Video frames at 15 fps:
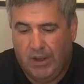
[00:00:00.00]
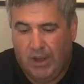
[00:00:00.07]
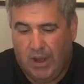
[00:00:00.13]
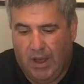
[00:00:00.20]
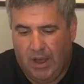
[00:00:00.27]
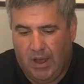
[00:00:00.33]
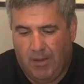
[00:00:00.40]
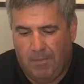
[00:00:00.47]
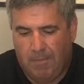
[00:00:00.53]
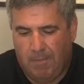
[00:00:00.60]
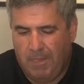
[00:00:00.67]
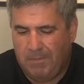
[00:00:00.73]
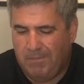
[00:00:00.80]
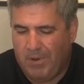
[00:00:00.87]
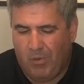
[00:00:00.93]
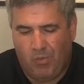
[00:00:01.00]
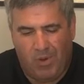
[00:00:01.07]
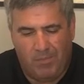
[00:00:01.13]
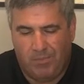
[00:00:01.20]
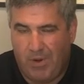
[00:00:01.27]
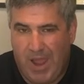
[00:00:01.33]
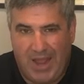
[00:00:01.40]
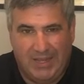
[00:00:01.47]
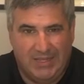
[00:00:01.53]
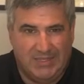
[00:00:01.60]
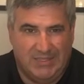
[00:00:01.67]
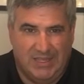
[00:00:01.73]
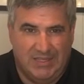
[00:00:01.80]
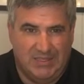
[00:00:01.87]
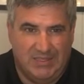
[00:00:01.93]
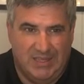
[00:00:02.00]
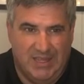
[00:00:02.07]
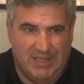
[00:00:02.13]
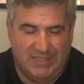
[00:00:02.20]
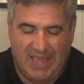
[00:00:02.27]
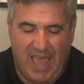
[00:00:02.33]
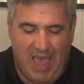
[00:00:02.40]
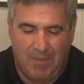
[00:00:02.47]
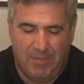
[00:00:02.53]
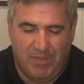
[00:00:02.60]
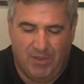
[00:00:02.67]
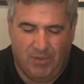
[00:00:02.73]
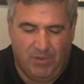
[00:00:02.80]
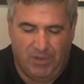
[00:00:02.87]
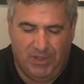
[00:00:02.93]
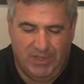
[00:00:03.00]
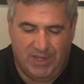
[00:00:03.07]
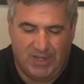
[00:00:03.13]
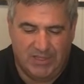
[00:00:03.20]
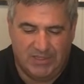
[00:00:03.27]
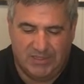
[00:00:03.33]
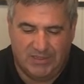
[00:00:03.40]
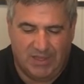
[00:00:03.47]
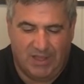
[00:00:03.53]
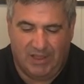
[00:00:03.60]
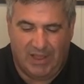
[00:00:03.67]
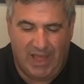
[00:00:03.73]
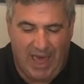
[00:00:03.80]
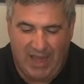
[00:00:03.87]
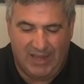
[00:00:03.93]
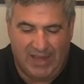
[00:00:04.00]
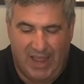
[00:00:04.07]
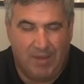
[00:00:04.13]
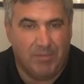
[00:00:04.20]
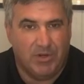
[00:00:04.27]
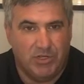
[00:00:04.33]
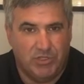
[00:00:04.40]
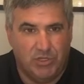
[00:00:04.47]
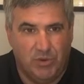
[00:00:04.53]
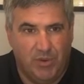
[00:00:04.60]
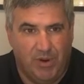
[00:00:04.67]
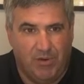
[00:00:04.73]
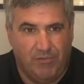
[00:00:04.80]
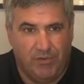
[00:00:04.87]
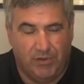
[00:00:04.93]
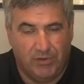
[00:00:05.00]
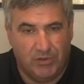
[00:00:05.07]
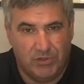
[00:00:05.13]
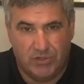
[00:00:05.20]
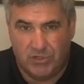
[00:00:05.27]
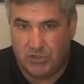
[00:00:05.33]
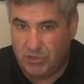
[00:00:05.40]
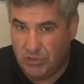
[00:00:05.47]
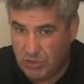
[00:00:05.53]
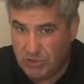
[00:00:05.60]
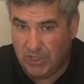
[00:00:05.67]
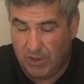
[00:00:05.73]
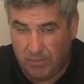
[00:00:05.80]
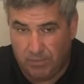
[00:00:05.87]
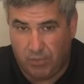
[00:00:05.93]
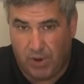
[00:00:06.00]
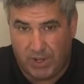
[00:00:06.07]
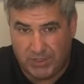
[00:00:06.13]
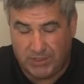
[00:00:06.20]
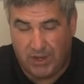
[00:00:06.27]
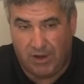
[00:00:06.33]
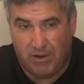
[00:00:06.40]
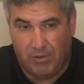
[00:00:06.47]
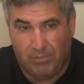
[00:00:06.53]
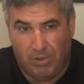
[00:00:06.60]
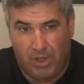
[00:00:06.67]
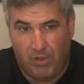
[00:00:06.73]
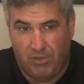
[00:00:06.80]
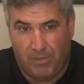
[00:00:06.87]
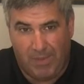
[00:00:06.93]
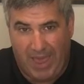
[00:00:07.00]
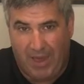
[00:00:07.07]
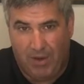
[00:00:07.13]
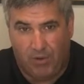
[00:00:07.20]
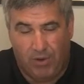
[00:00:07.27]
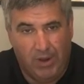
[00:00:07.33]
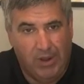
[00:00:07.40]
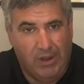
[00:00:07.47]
But one practice that's common that really does a lot of damage to air filters is using compressed air to blow them out.